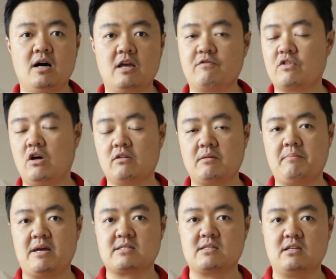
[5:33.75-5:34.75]
if not the
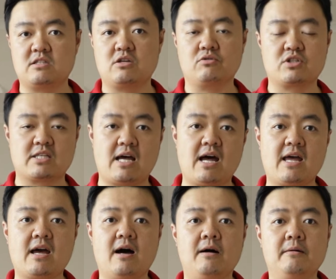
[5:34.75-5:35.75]
best until today,